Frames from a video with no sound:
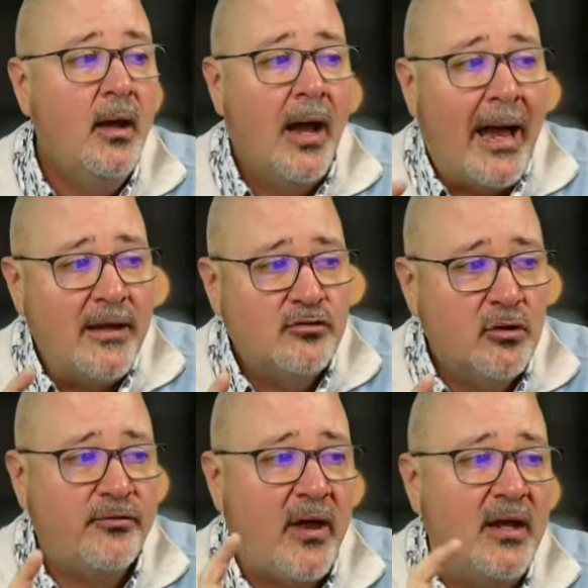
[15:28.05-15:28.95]
I
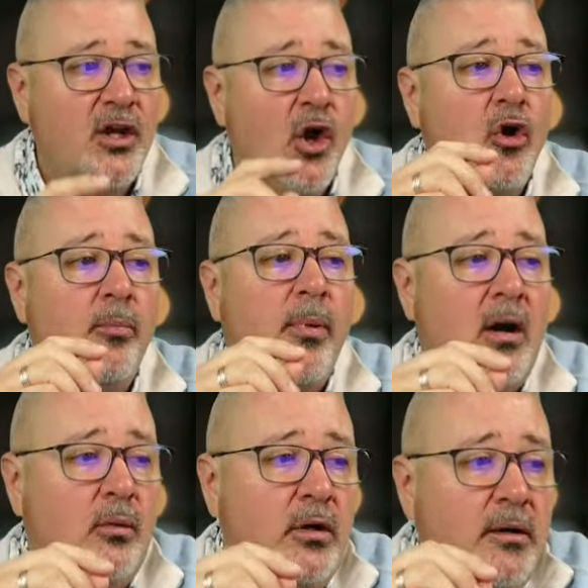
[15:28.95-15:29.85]
certify no
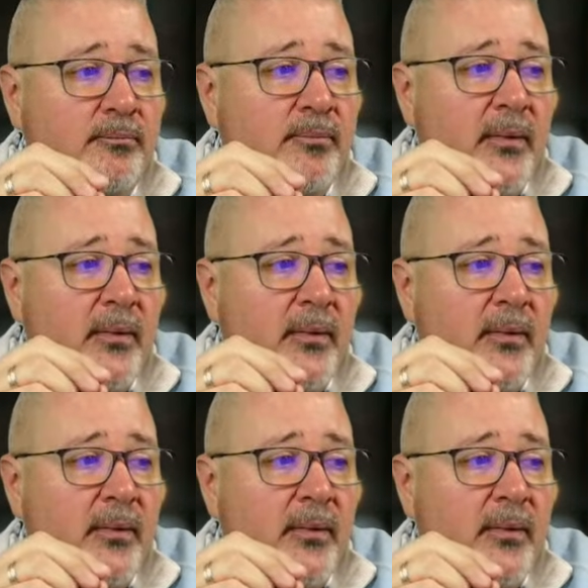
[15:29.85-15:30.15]
borrower